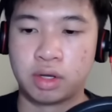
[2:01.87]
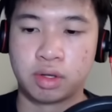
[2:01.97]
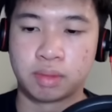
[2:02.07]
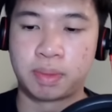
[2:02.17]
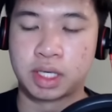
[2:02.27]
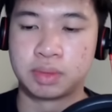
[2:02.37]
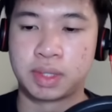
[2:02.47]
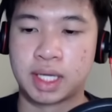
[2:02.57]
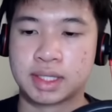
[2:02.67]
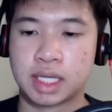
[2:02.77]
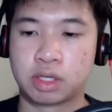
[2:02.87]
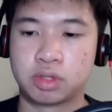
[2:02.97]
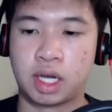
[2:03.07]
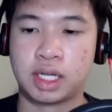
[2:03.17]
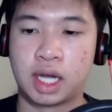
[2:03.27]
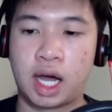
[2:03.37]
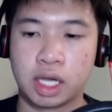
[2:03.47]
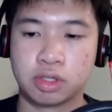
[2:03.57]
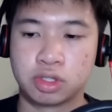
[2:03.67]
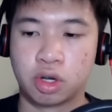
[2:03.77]
Because we can't cycle to any
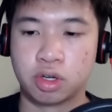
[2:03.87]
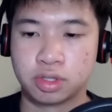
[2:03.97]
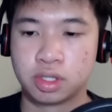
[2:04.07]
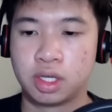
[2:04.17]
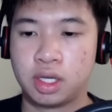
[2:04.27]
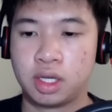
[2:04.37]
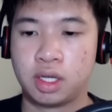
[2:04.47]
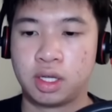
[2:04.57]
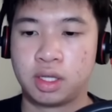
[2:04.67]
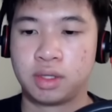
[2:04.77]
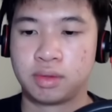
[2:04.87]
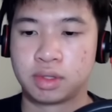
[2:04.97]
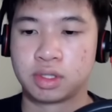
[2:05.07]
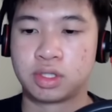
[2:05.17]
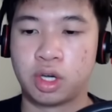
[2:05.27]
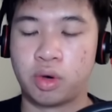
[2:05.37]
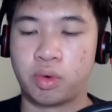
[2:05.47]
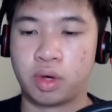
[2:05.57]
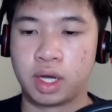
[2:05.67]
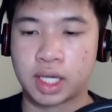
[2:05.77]
higher stars.
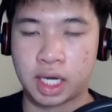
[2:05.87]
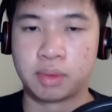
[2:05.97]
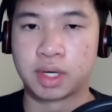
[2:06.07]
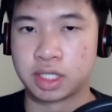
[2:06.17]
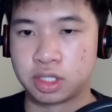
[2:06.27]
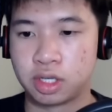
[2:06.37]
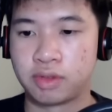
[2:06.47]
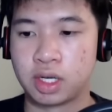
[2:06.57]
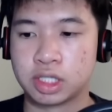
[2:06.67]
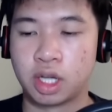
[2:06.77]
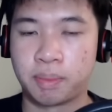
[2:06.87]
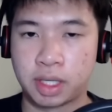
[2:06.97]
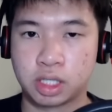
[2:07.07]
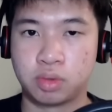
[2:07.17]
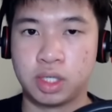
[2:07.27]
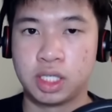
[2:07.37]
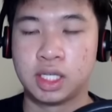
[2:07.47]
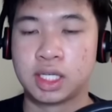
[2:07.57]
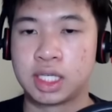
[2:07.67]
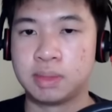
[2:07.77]
So again, what I should have done is not buy the Queen,
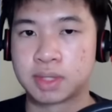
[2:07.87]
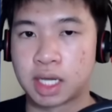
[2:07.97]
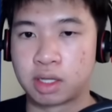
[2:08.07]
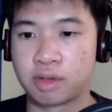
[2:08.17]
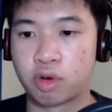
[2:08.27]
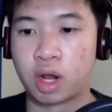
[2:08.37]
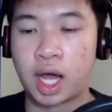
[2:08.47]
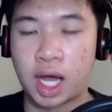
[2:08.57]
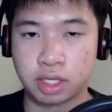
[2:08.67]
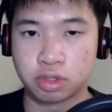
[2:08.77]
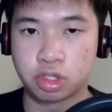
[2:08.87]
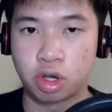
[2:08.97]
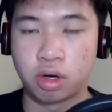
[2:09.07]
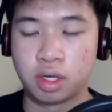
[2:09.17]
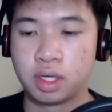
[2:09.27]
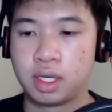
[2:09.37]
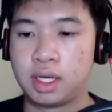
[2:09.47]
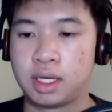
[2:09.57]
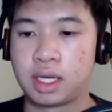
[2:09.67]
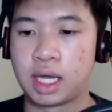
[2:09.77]
keep cycling for a higher star,
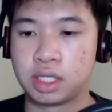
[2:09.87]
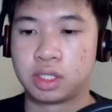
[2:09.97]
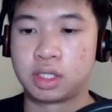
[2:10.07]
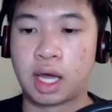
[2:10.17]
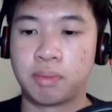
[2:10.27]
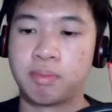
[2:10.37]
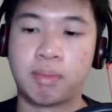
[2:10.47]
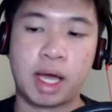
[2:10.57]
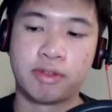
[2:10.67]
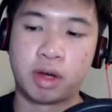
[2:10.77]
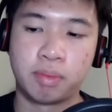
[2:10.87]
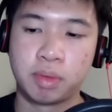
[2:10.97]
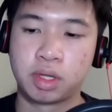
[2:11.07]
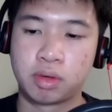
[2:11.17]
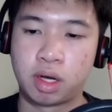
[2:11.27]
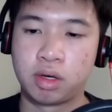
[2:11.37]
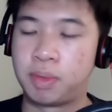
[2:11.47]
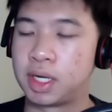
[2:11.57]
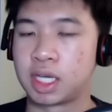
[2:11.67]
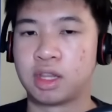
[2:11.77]
and that might have helped me win the round.
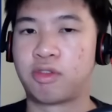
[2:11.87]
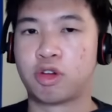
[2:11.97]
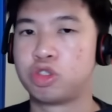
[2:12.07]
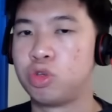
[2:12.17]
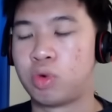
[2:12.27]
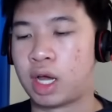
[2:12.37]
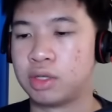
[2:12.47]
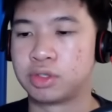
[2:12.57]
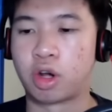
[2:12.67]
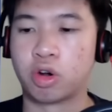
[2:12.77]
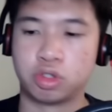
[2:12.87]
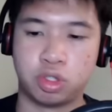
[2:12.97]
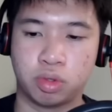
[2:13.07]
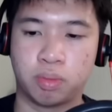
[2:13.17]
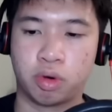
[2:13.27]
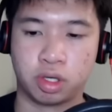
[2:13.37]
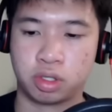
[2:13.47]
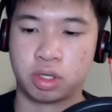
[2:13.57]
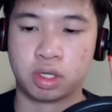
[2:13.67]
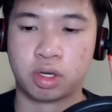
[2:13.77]
But again, the first 2 rounds aren't too
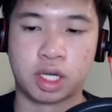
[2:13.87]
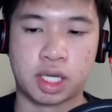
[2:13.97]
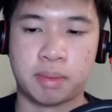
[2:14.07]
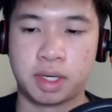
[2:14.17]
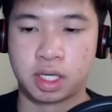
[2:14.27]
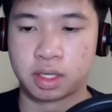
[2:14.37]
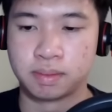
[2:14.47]
important. They're not game ending.